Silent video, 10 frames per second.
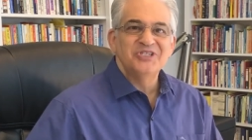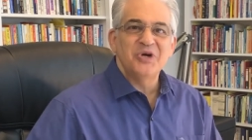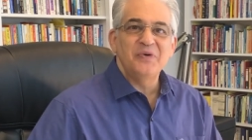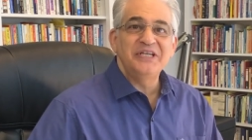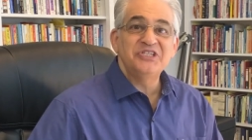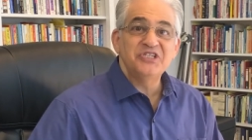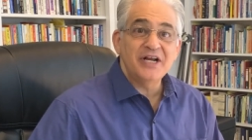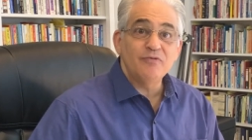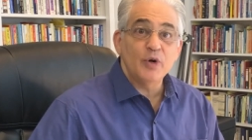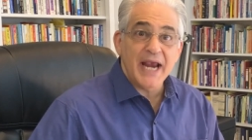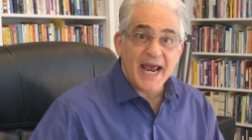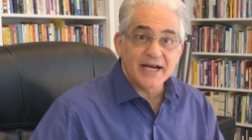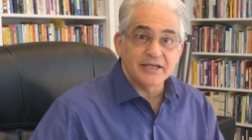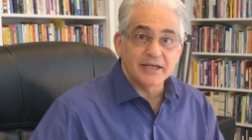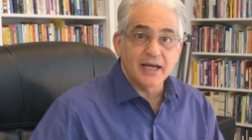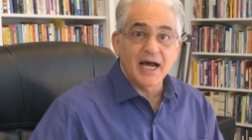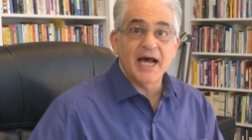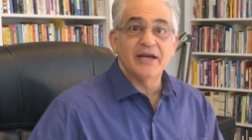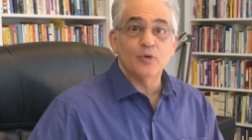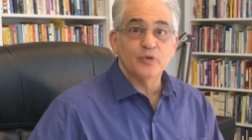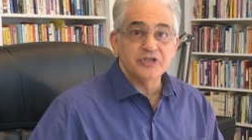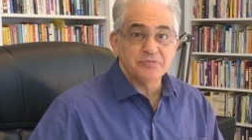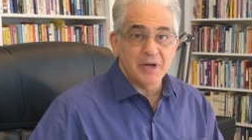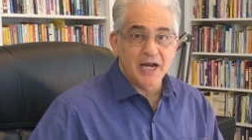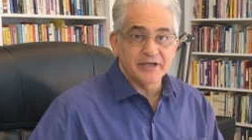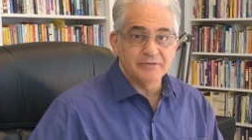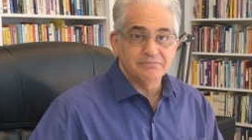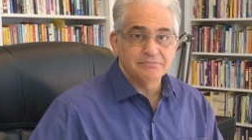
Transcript: So instead of reacting, I responded.